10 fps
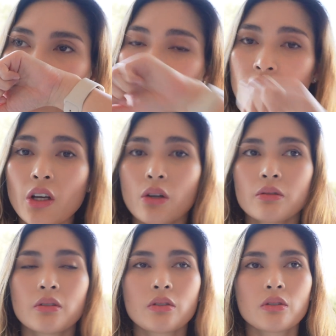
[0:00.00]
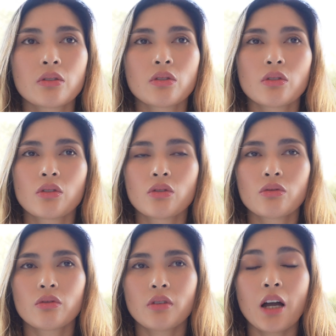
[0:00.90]
So,
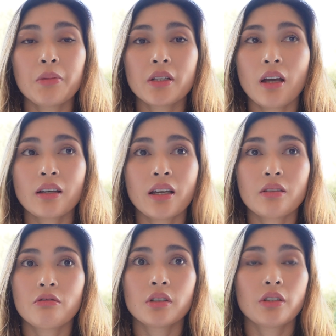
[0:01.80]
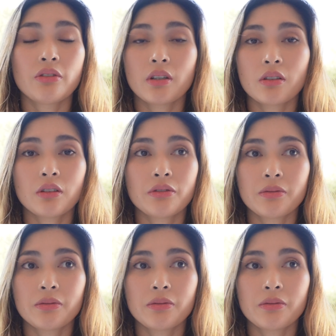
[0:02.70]
I mean, I can't really think of